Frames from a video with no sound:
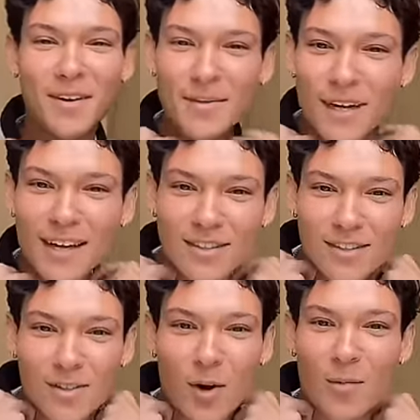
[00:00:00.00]
Miriam gets
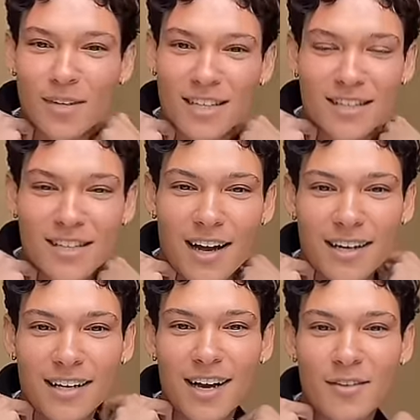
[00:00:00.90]
so much
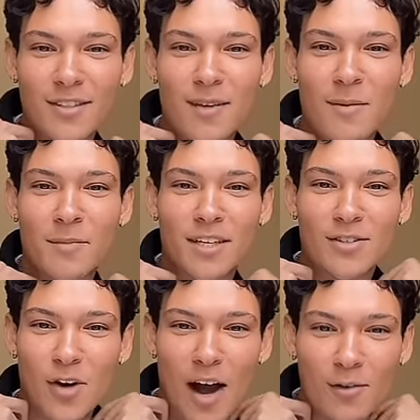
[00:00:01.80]
anxiety every time I'm
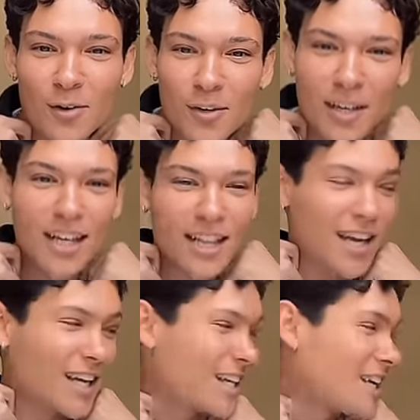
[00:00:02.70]
gonna travel.
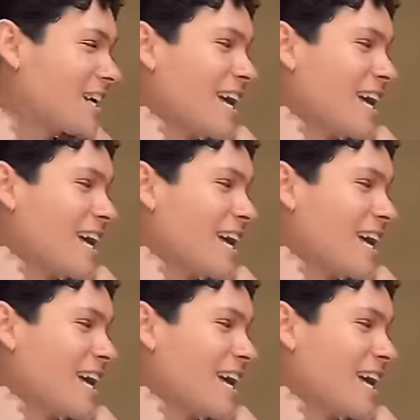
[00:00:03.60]
Like,